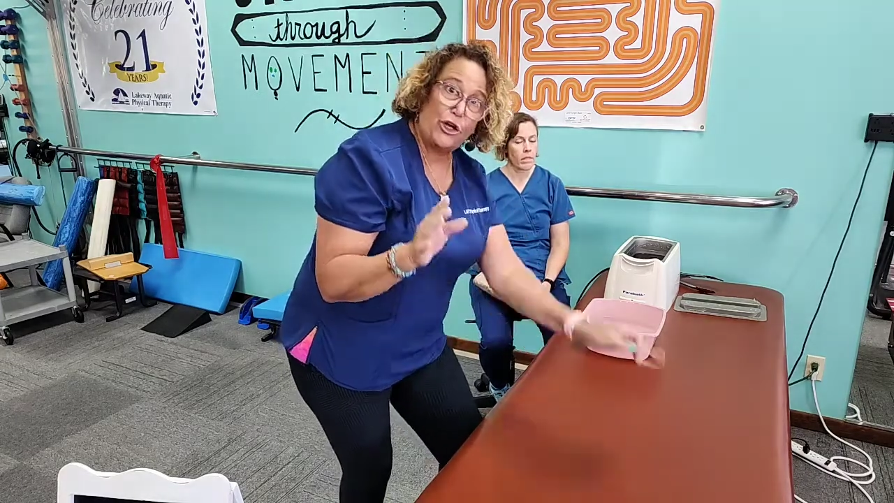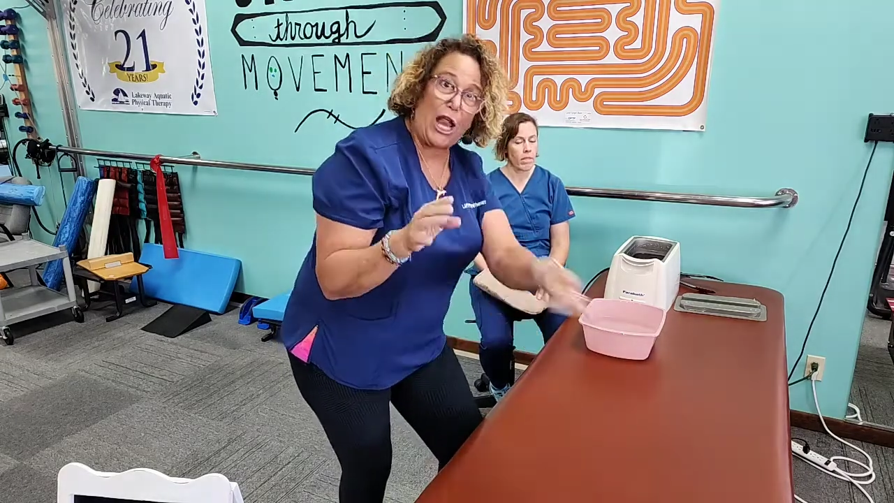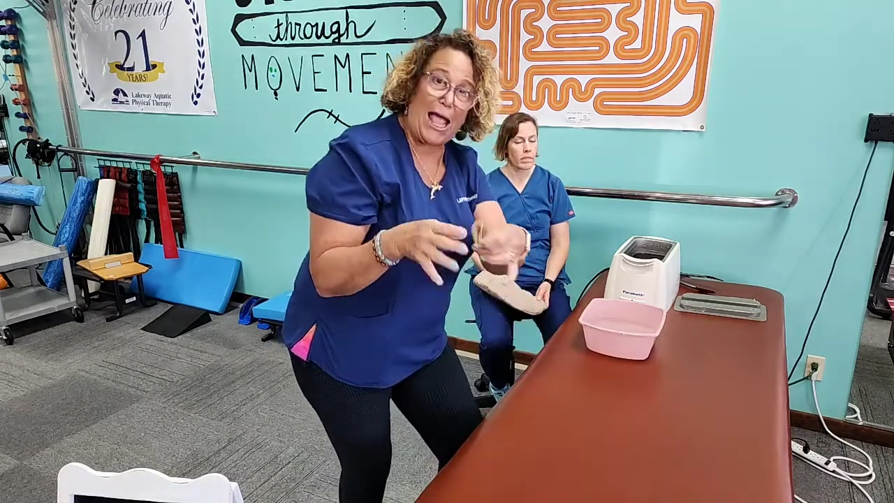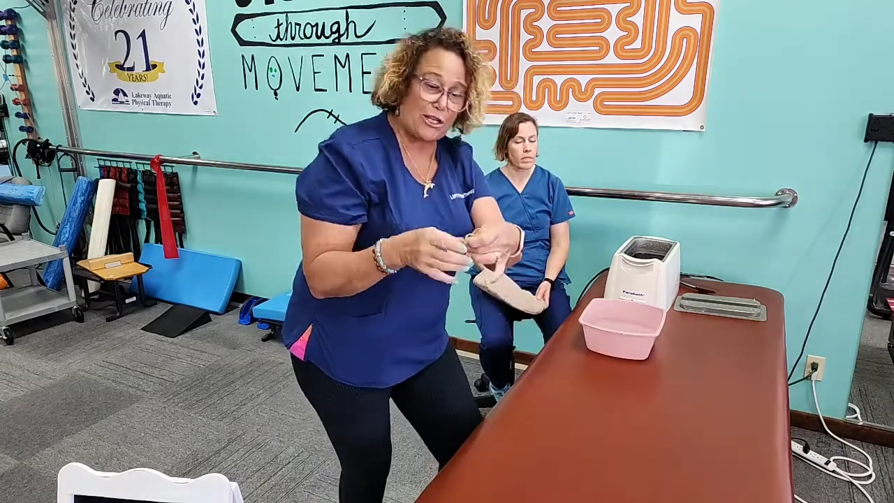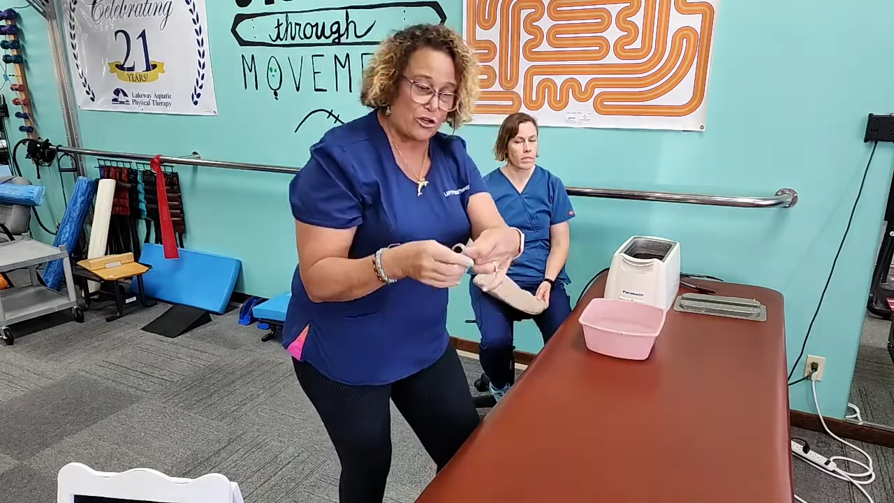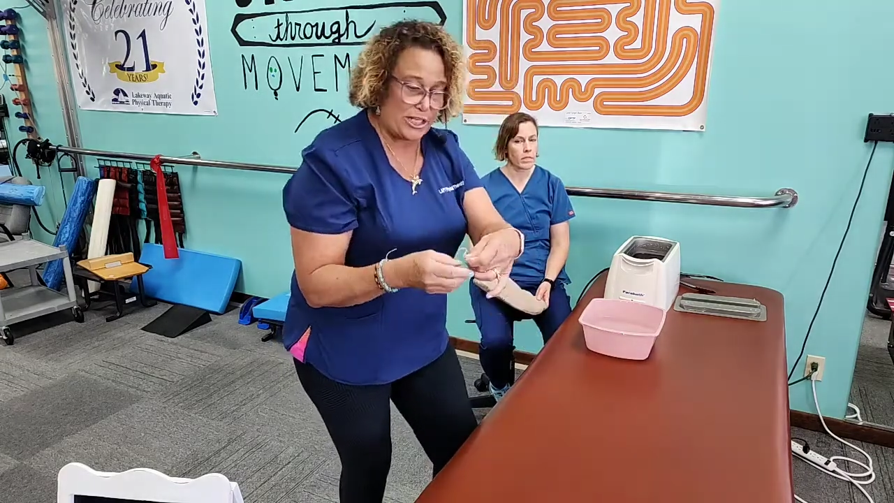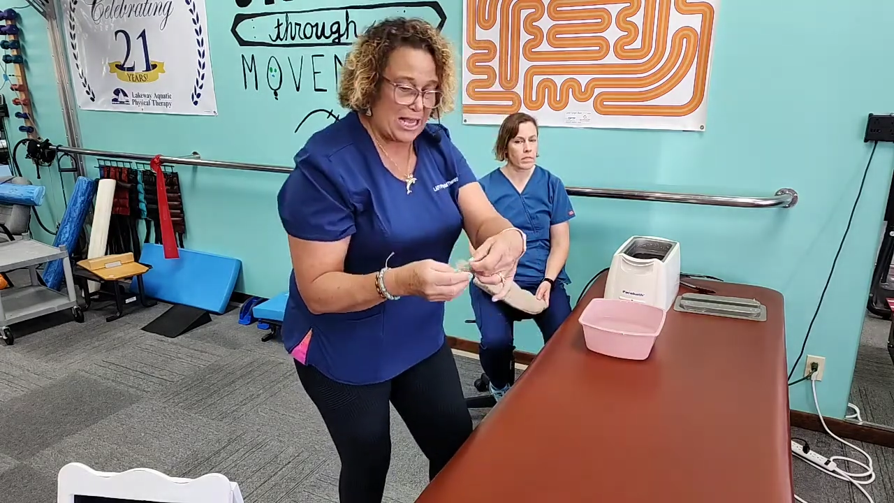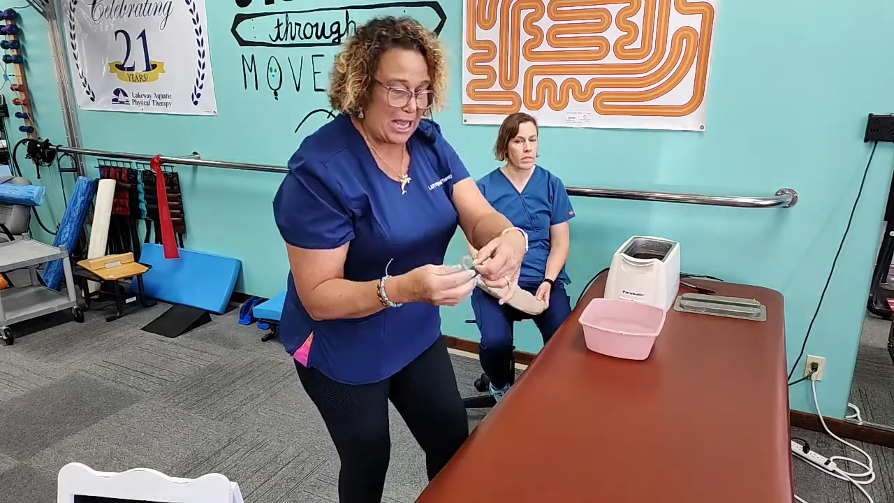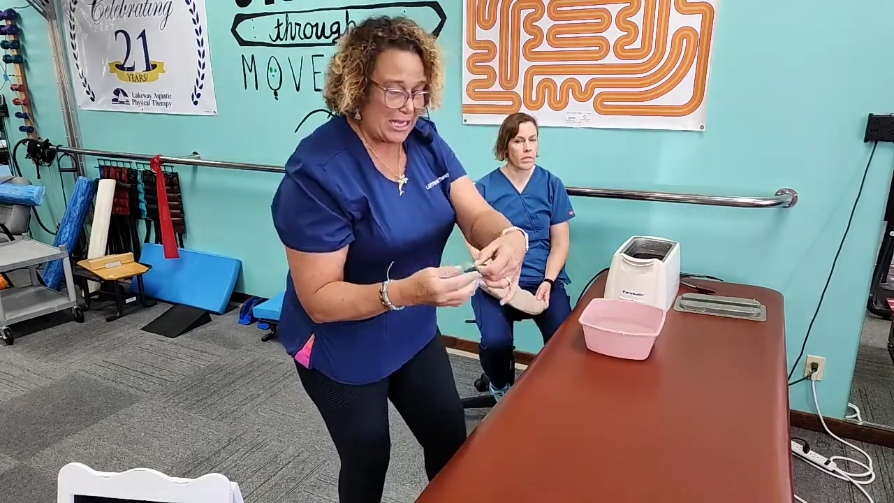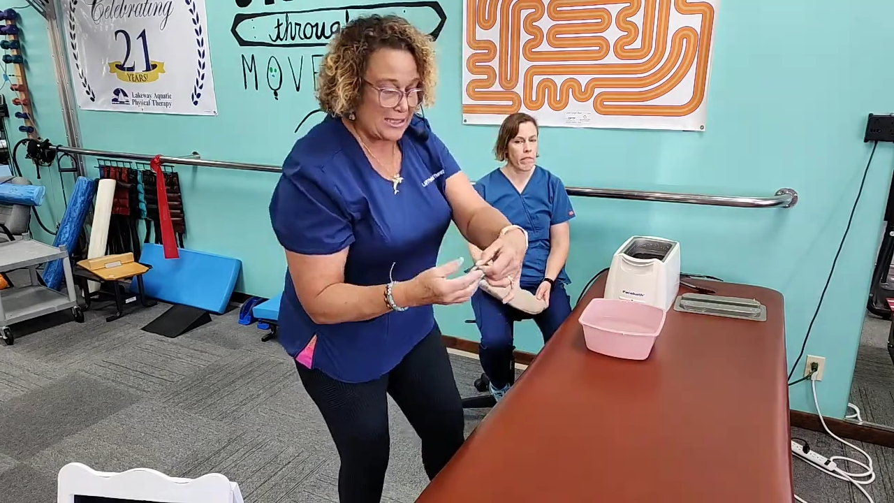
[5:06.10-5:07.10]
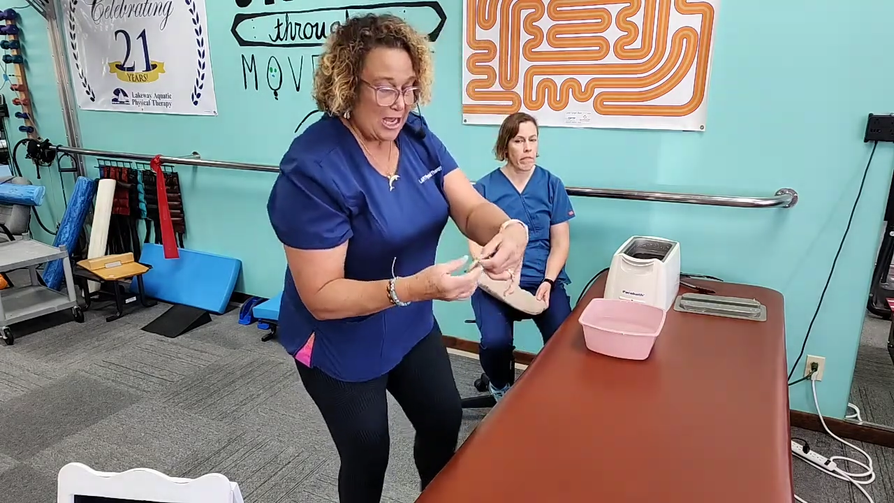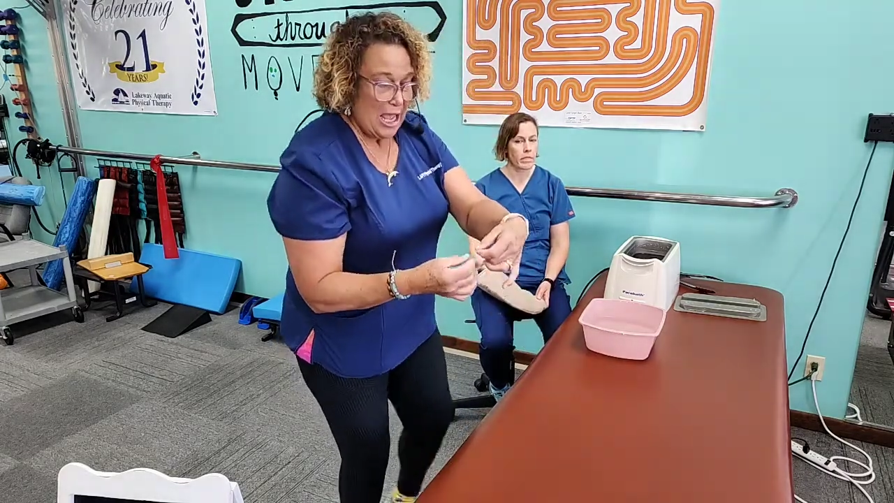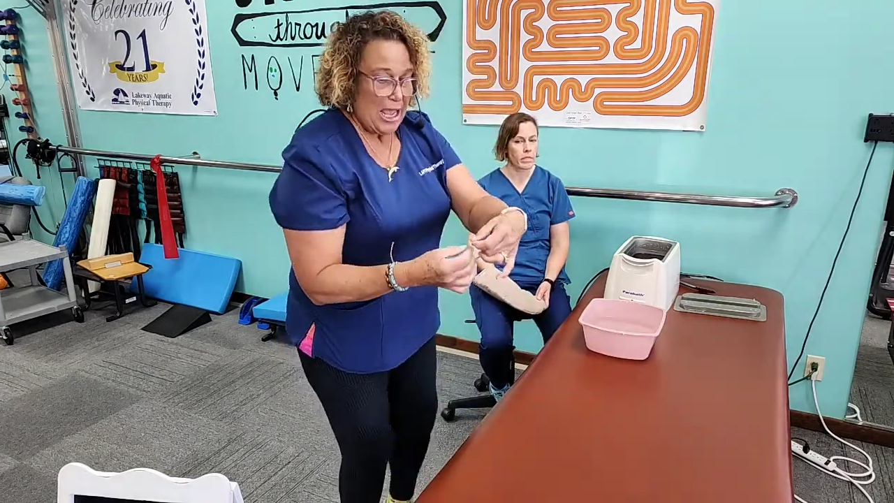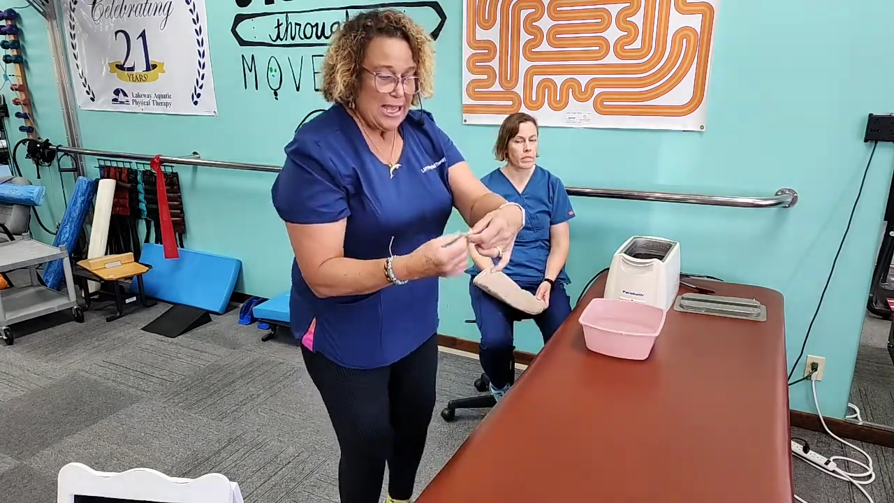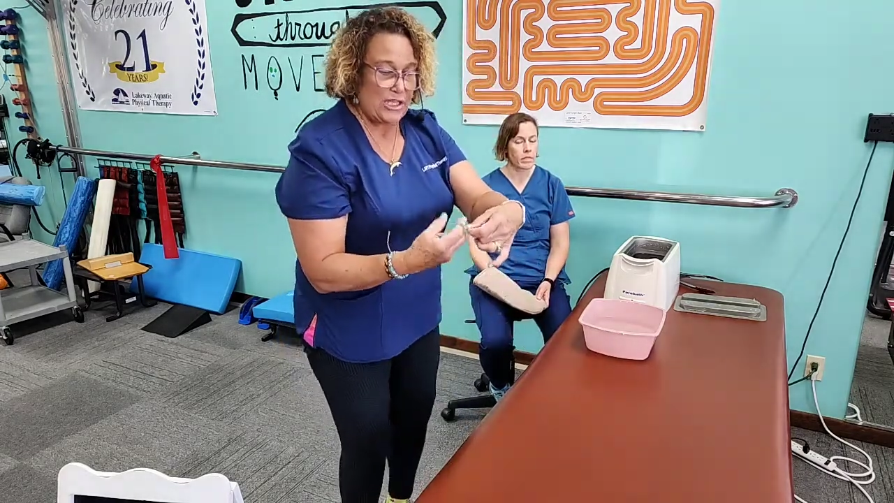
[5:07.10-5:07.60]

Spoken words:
exercise is